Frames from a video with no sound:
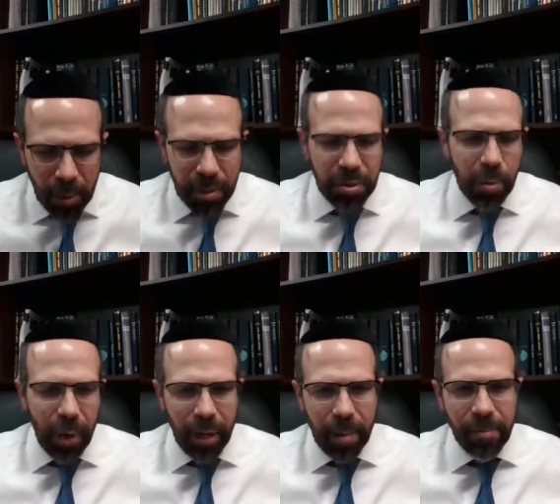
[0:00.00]
We should
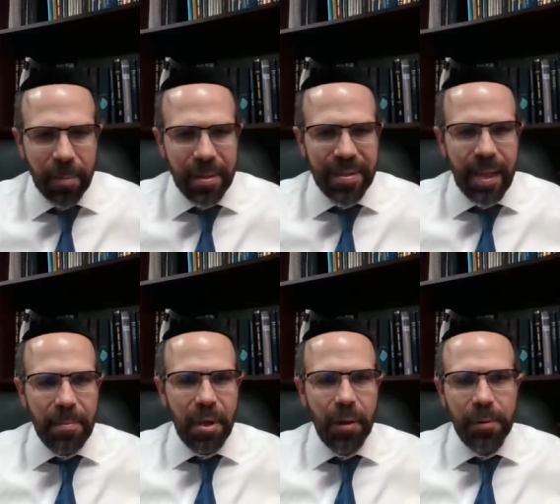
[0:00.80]
wake up from this
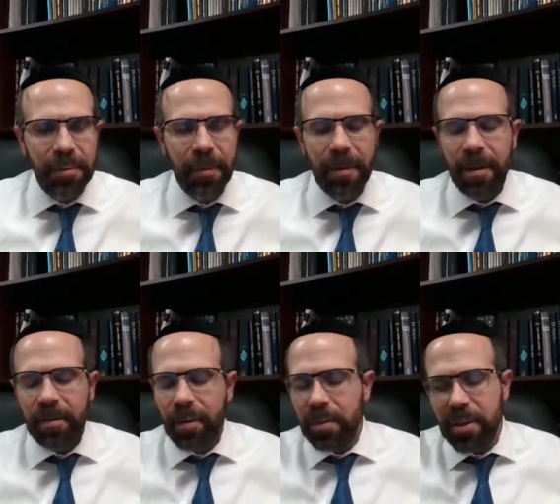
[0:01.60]
dimyon,
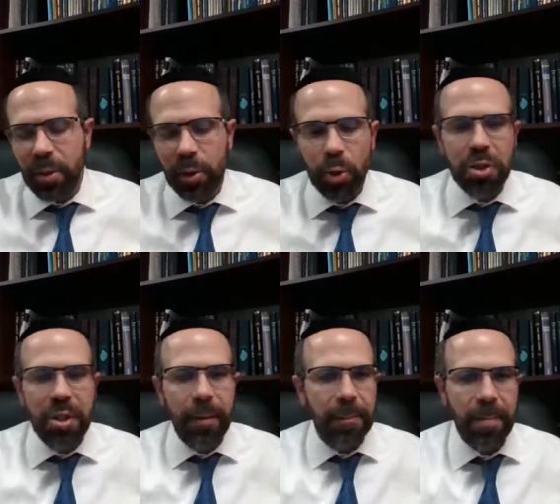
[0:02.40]
from this
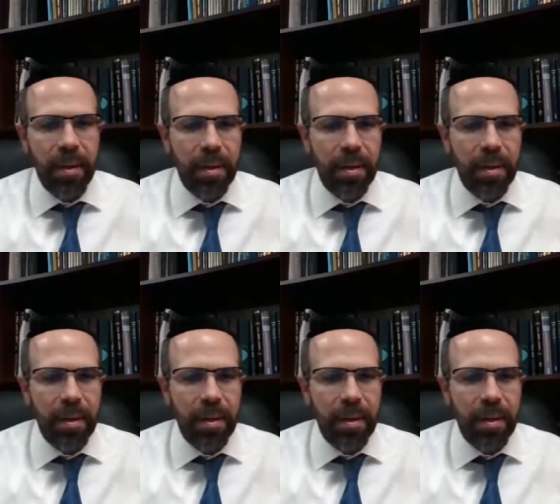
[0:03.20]
illusion,